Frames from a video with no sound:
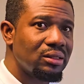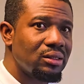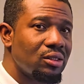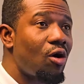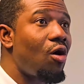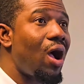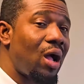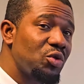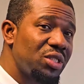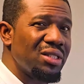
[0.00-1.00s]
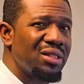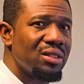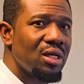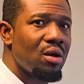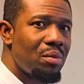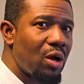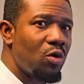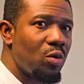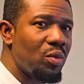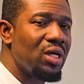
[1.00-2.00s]
or houses back
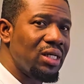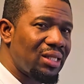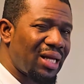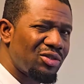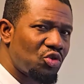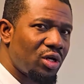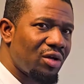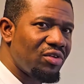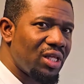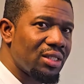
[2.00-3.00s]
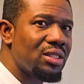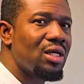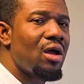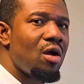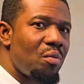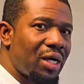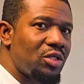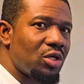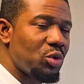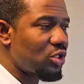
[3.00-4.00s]
home, that's strong evidence. Back it
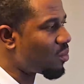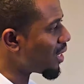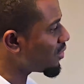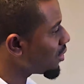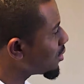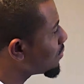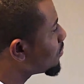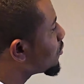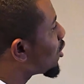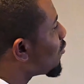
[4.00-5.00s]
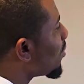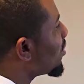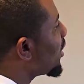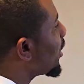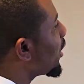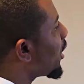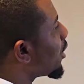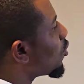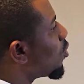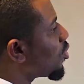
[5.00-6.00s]
up with some other things. Family in
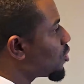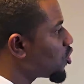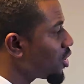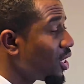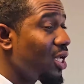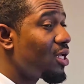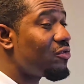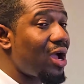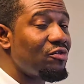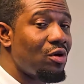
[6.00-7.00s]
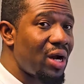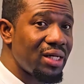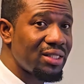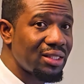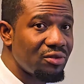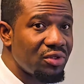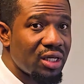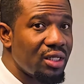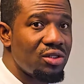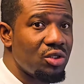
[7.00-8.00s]
home country. If you have your marriage
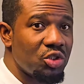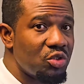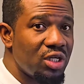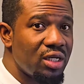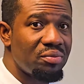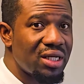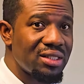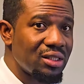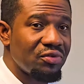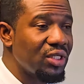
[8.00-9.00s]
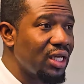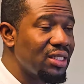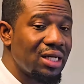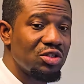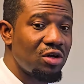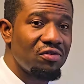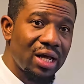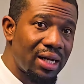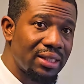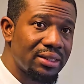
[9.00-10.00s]
certificate, your children birth certificate and stuff like
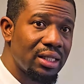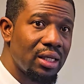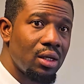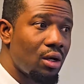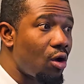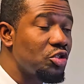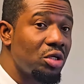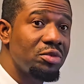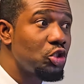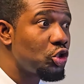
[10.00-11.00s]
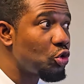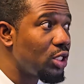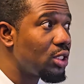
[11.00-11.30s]
that, or something showing